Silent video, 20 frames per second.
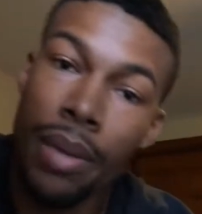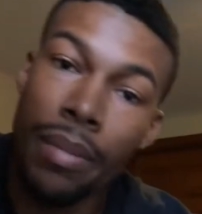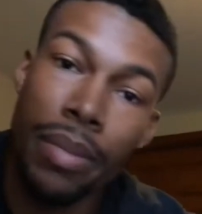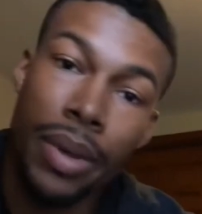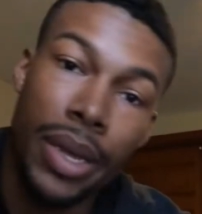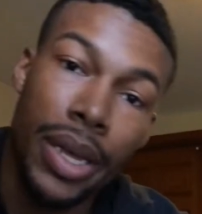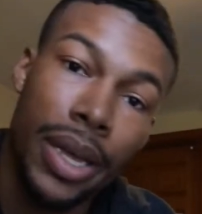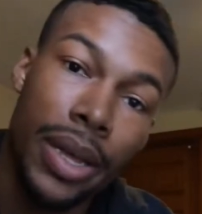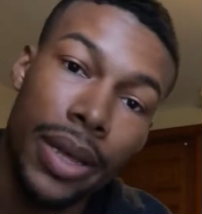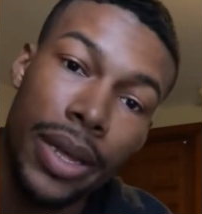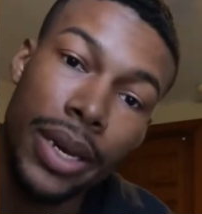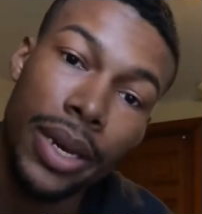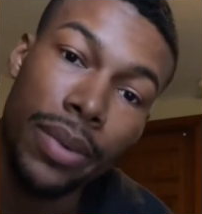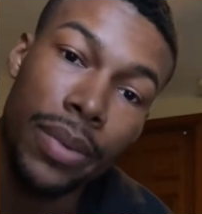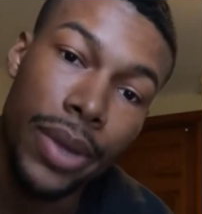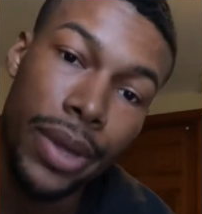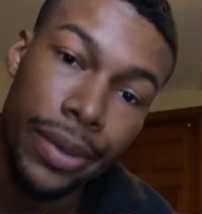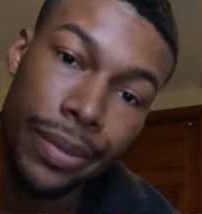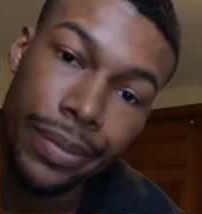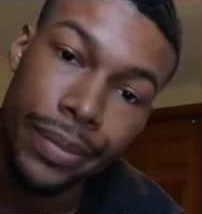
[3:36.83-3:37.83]
But yeah,
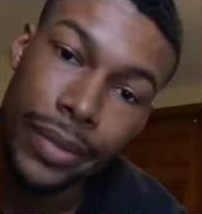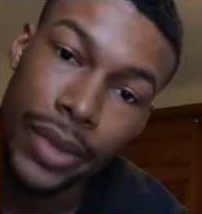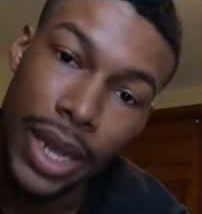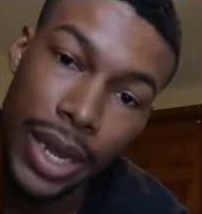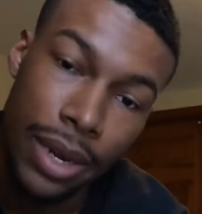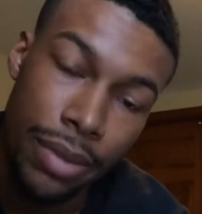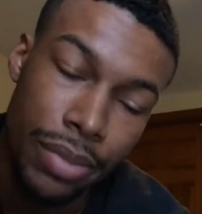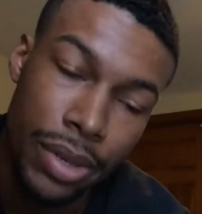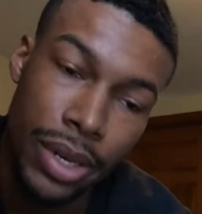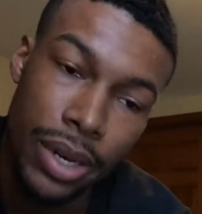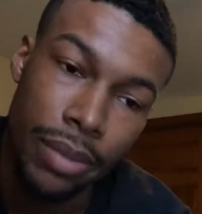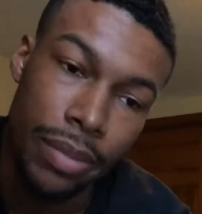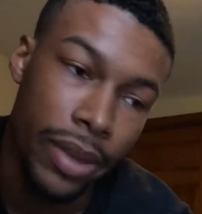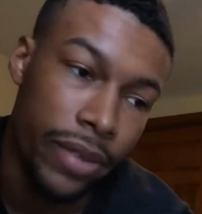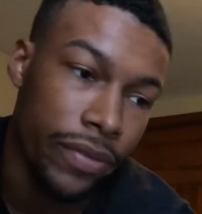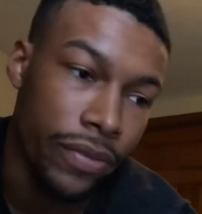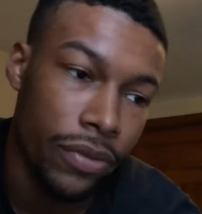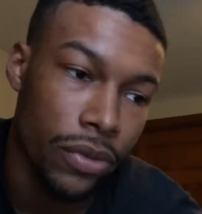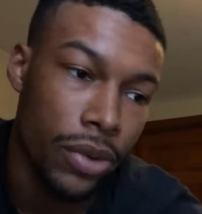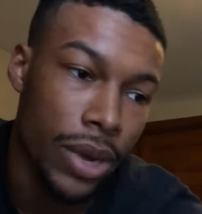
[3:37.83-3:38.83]
anyway, had to get up at